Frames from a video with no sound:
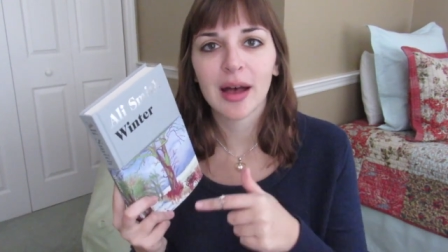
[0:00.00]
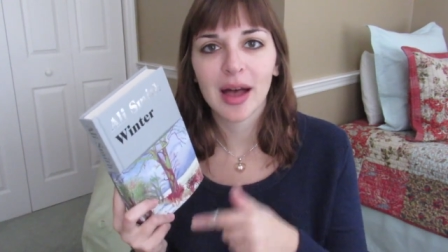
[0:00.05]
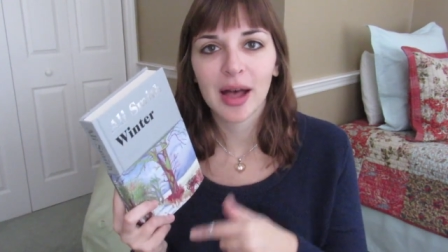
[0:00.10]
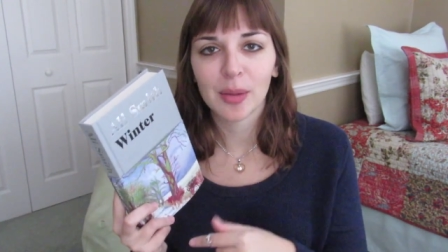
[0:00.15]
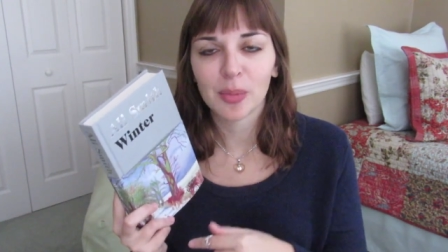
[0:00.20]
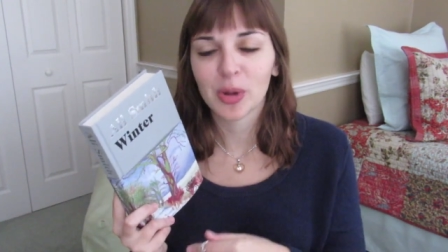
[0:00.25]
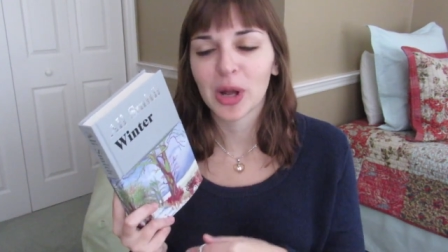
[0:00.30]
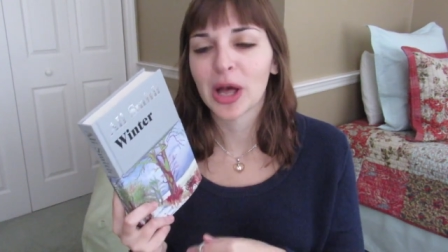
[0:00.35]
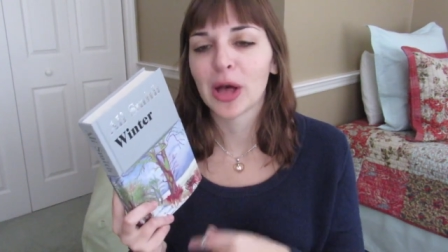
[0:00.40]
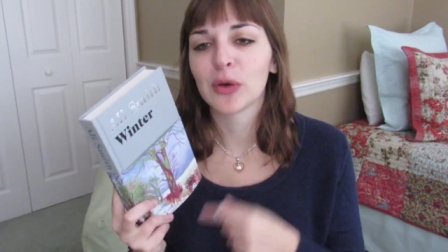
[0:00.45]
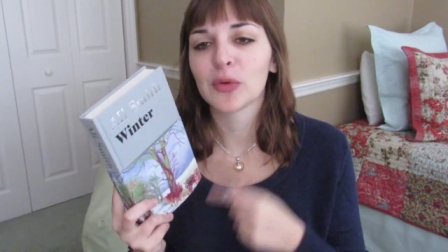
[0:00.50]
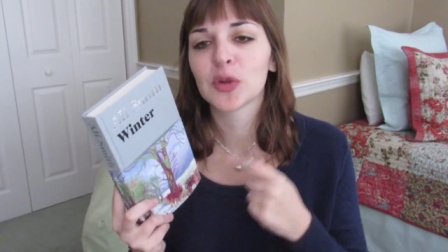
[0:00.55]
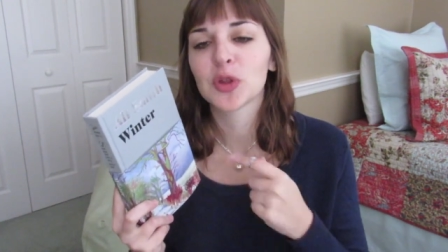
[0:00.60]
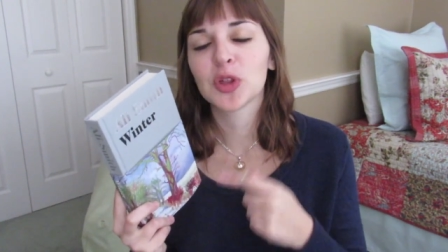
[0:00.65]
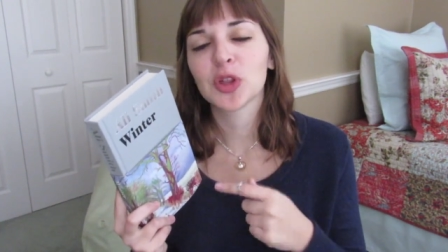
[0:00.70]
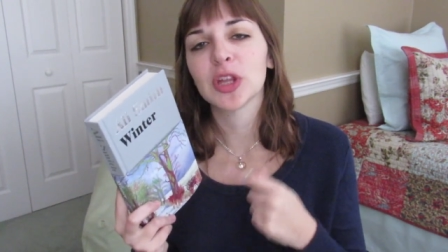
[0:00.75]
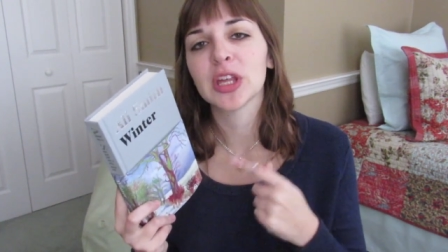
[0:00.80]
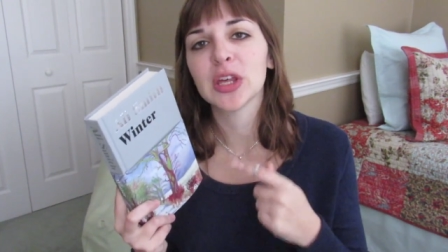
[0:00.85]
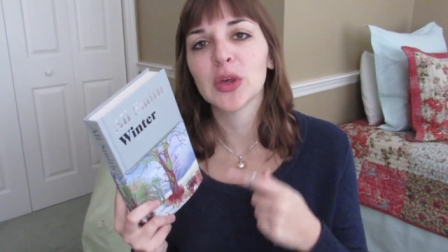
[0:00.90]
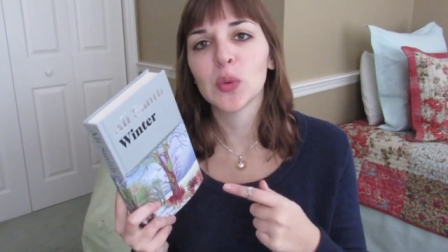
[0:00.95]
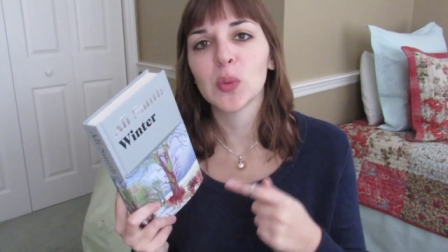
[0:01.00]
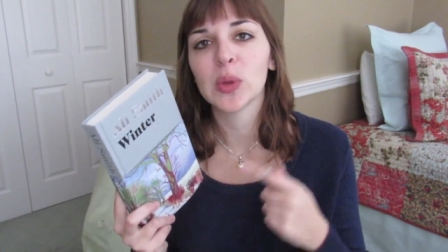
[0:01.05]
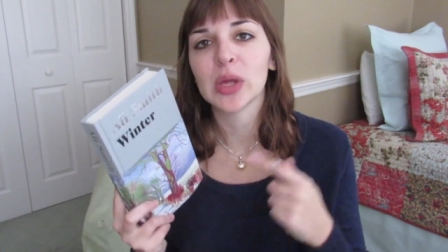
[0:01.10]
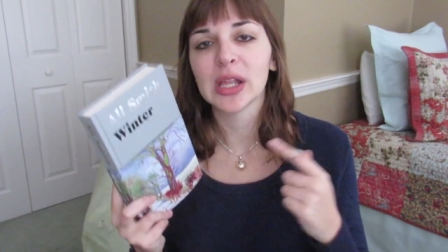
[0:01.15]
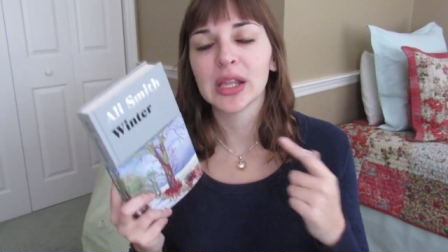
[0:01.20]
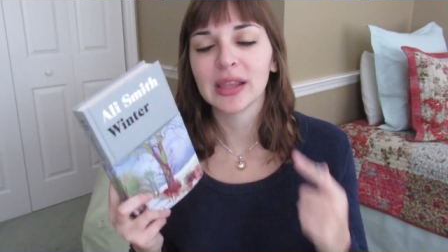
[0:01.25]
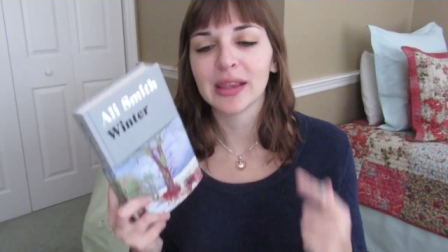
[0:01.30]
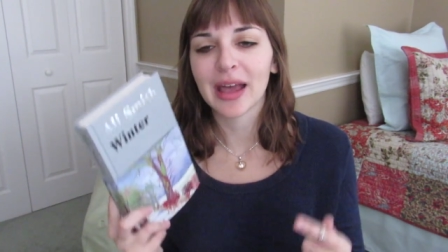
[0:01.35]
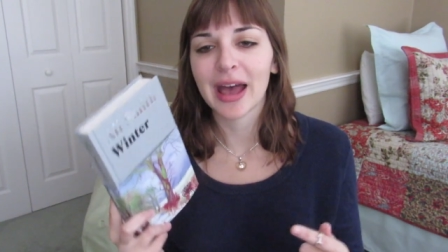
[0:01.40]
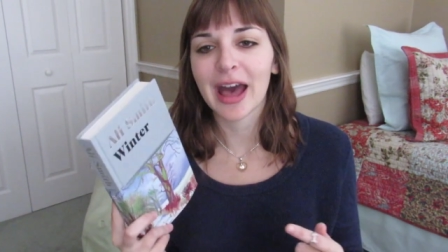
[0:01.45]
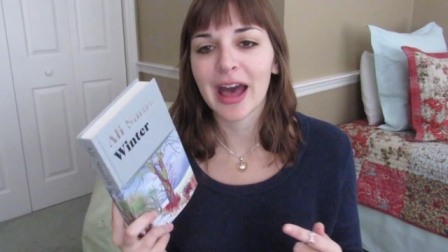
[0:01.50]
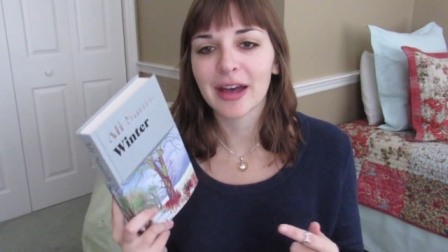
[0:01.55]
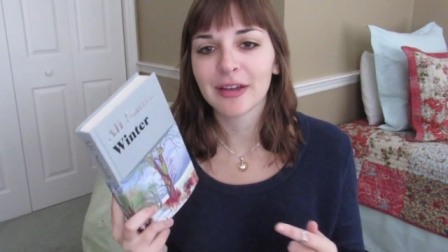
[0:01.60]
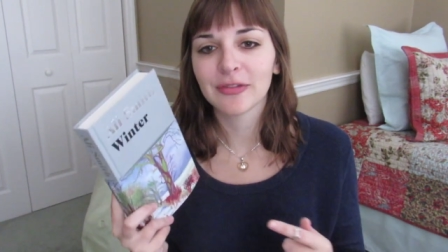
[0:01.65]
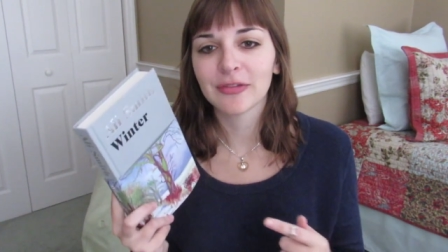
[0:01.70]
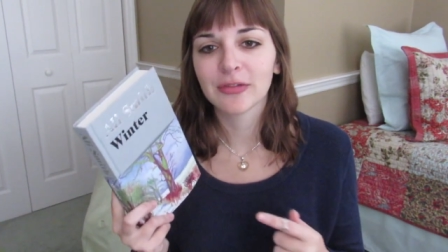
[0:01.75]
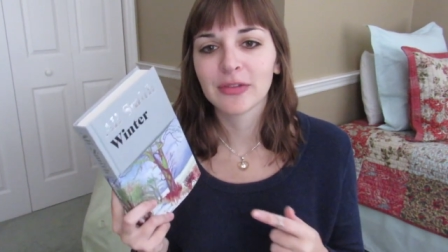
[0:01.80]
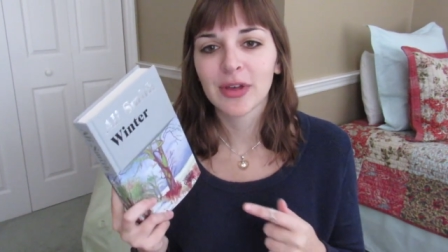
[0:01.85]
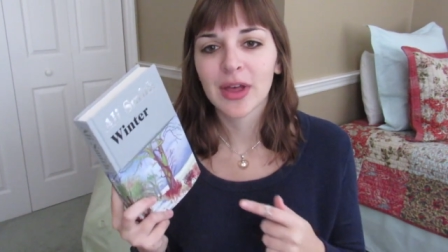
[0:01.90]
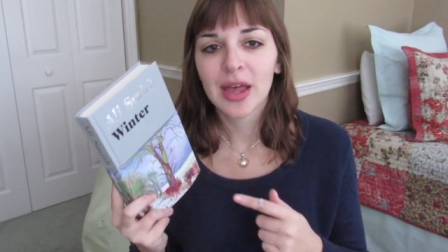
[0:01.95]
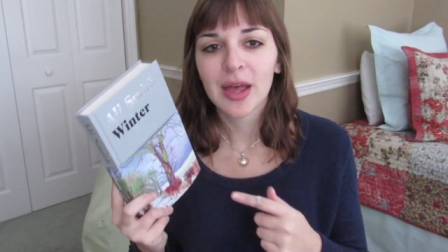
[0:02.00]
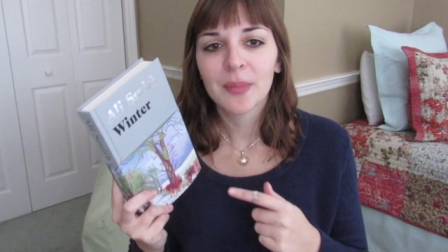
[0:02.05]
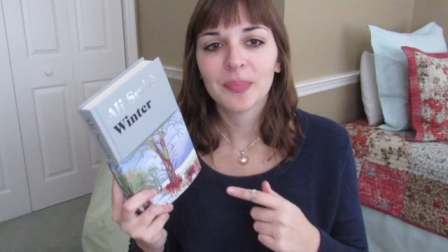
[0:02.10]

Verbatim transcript: eyebrow, she will laugh.